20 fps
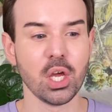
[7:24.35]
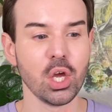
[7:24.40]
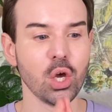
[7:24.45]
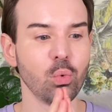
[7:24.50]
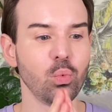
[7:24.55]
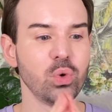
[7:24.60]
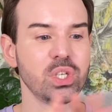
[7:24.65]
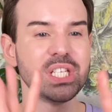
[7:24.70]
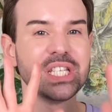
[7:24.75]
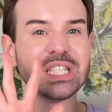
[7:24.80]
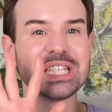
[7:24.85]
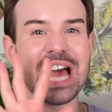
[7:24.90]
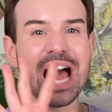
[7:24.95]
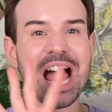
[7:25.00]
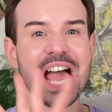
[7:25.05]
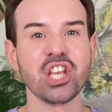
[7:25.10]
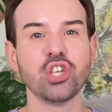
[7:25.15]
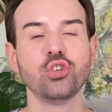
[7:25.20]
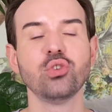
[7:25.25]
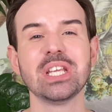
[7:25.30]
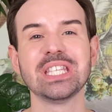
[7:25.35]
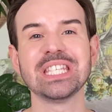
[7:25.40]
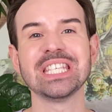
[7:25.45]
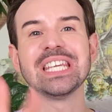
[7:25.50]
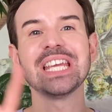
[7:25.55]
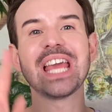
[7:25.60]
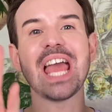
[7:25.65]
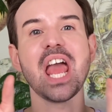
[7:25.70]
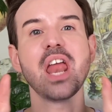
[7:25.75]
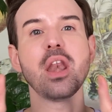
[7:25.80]
which is
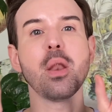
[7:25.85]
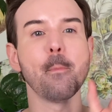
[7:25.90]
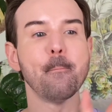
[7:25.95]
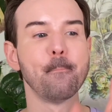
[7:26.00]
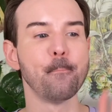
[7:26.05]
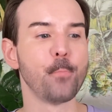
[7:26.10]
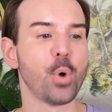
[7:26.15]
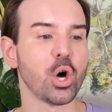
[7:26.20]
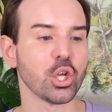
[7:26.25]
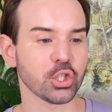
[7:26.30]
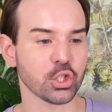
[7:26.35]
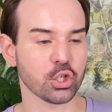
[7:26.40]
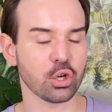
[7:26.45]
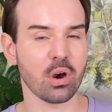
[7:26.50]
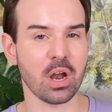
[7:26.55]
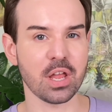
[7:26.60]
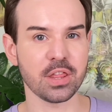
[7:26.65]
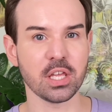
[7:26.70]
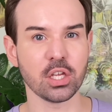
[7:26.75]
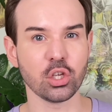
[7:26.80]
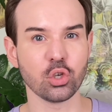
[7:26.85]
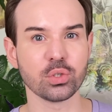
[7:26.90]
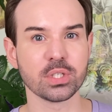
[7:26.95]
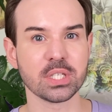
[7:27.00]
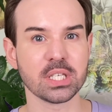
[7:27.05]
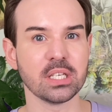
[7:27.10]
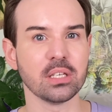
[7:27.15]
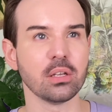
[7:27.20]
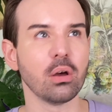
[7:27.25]
hydrating and moisturizing your skin.